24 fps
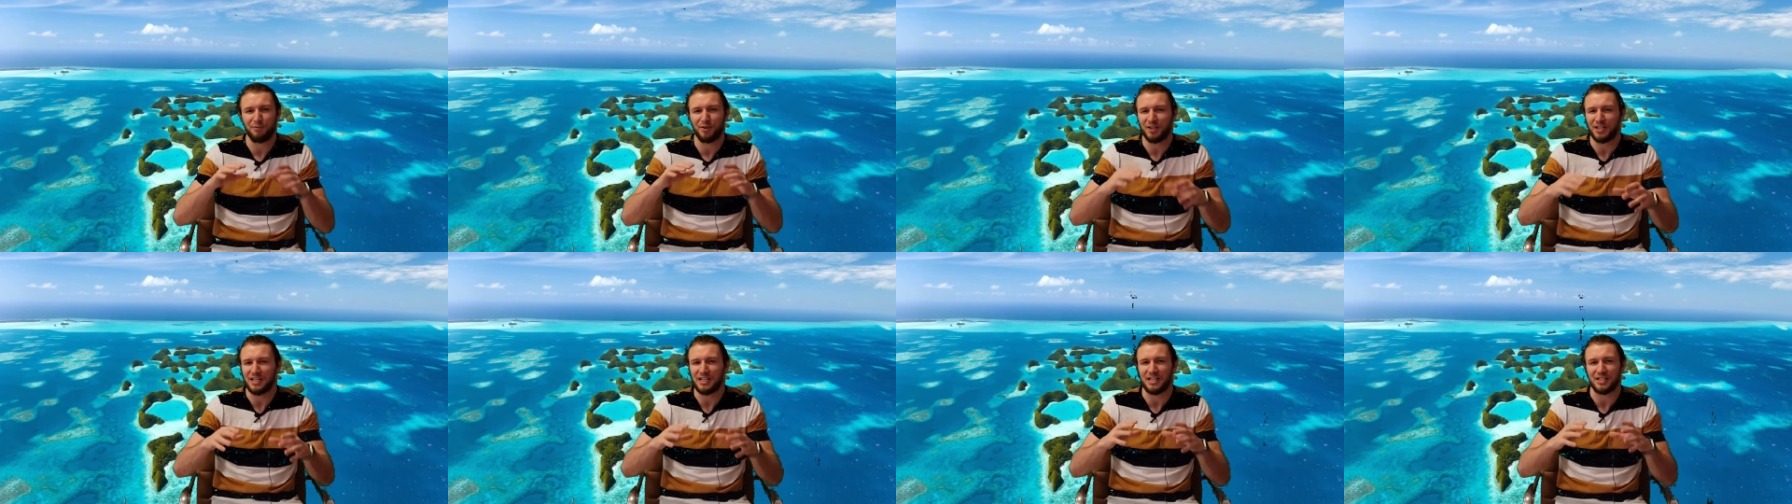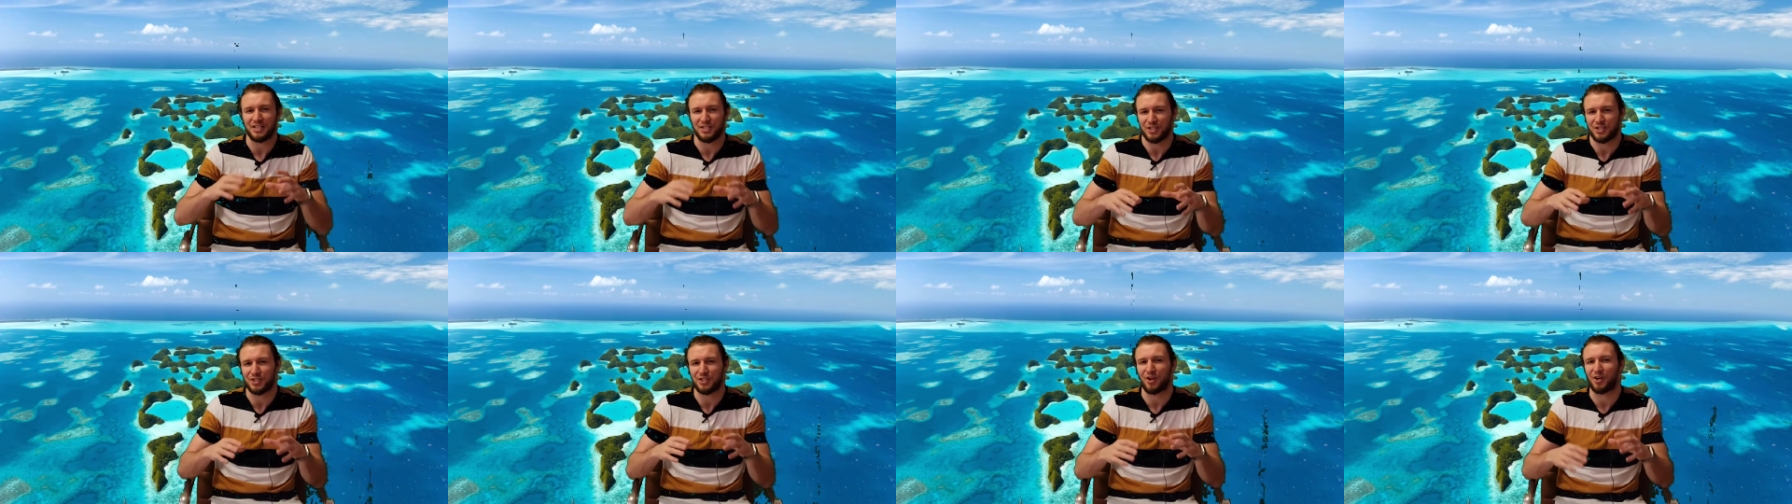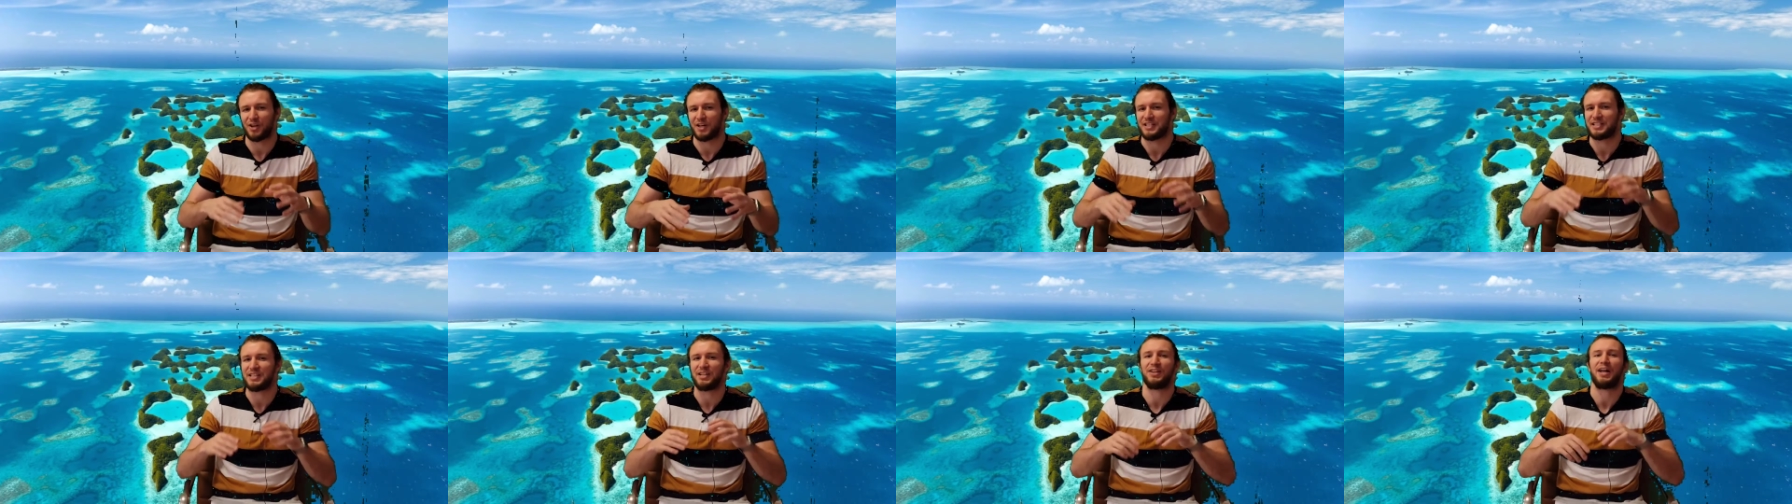really doesn't
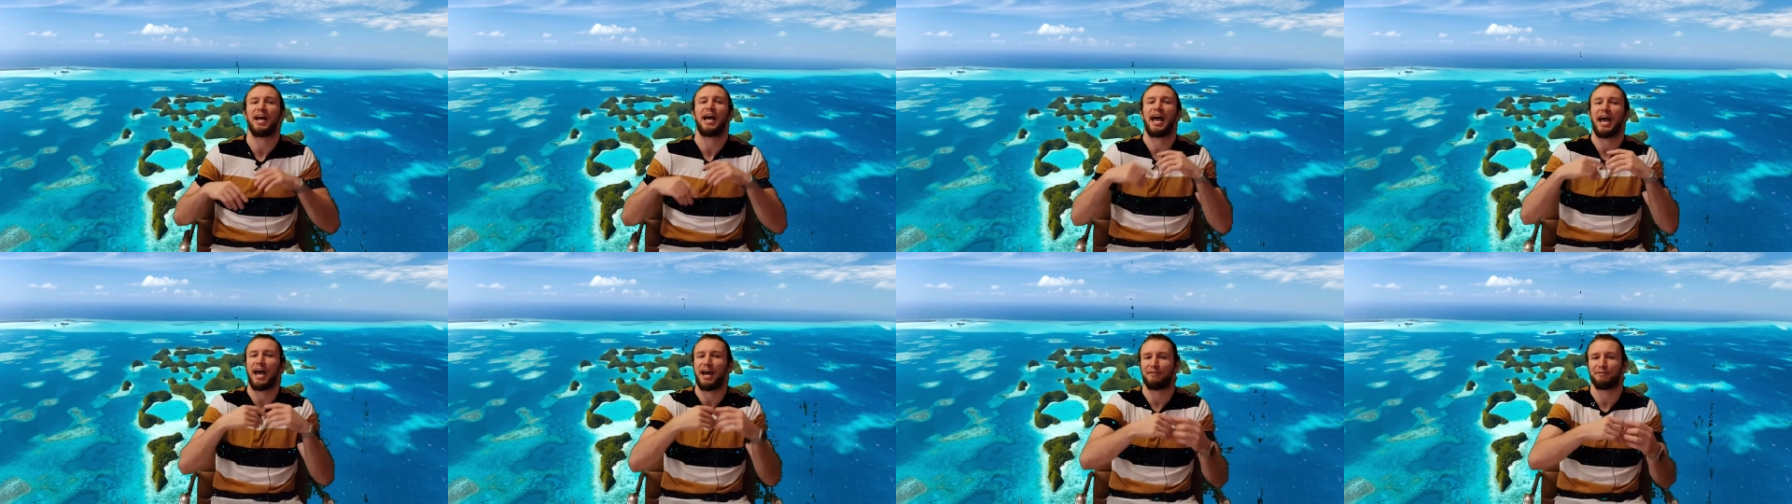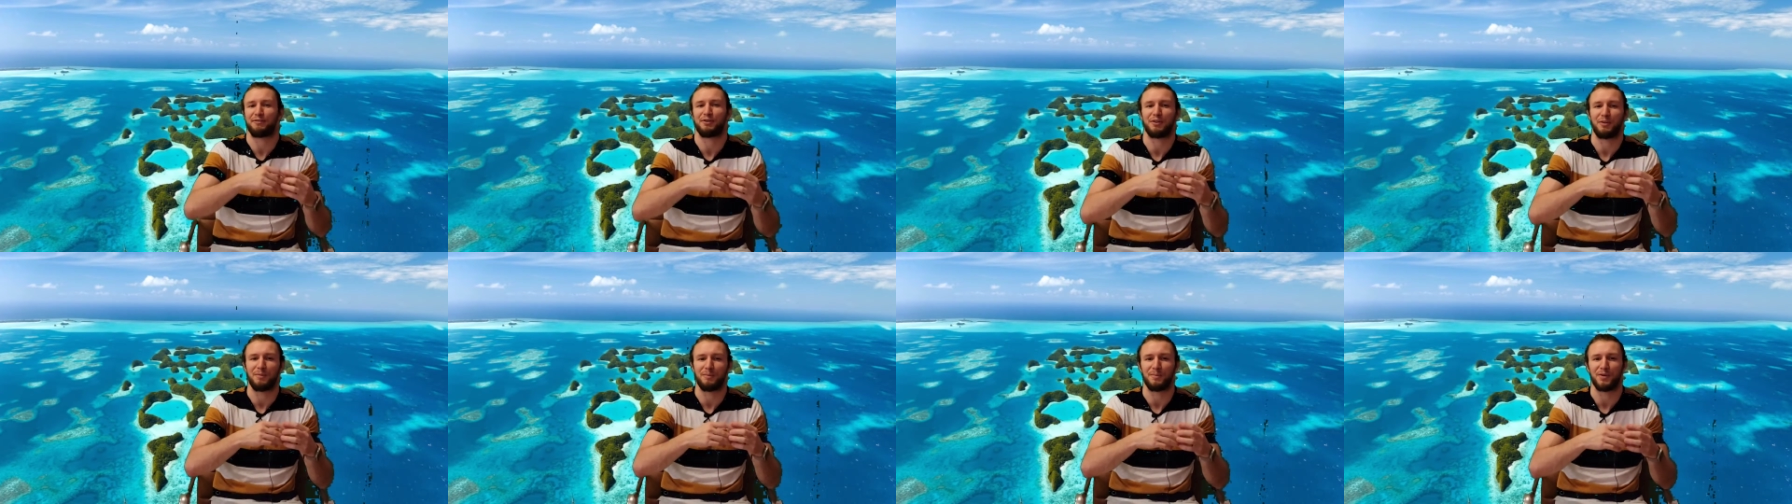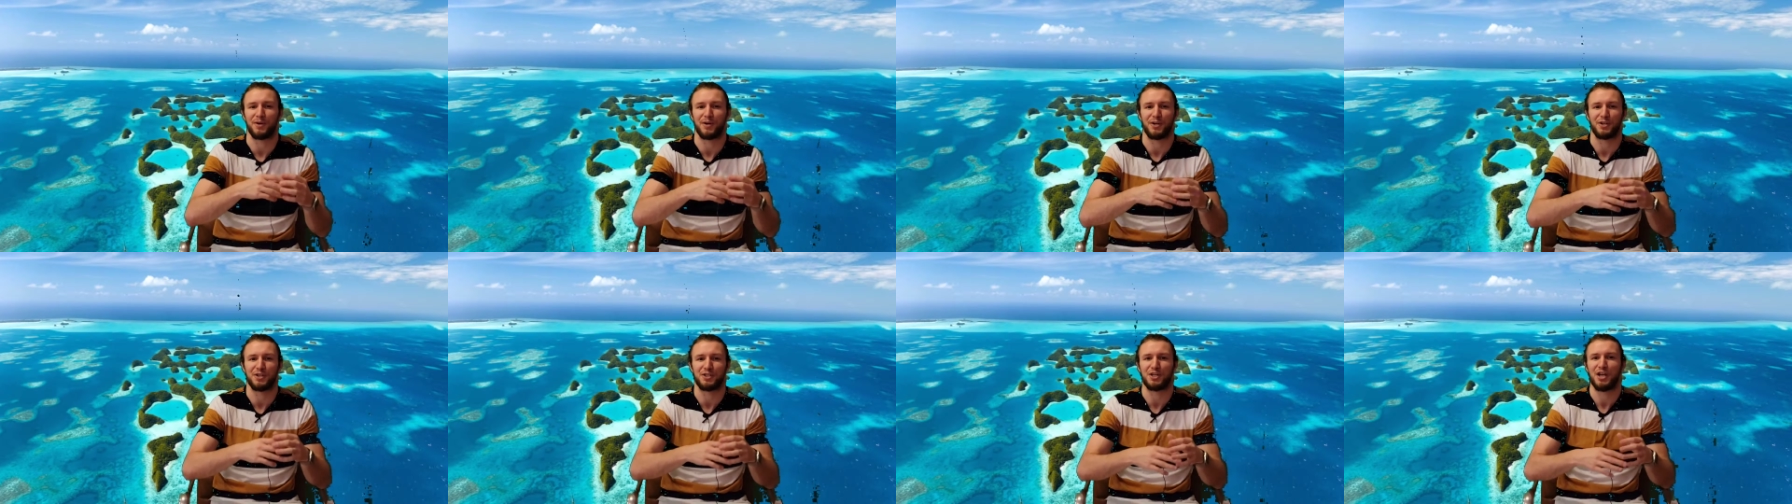start until after the
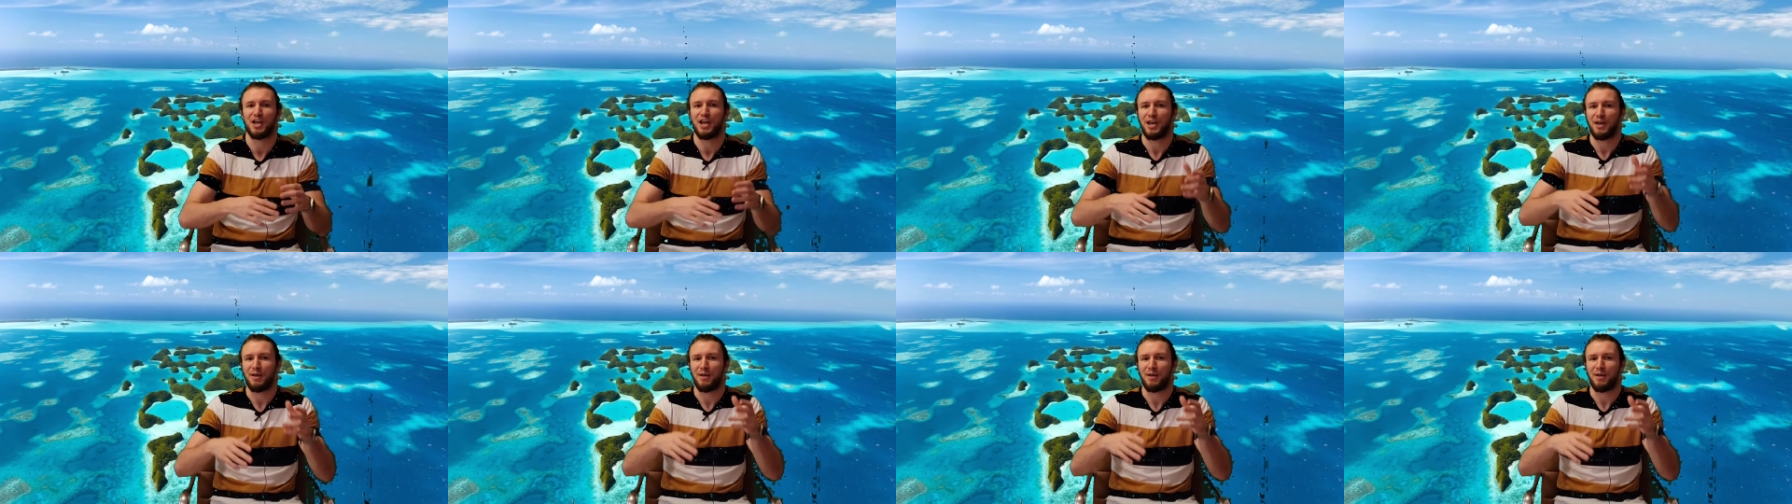merge,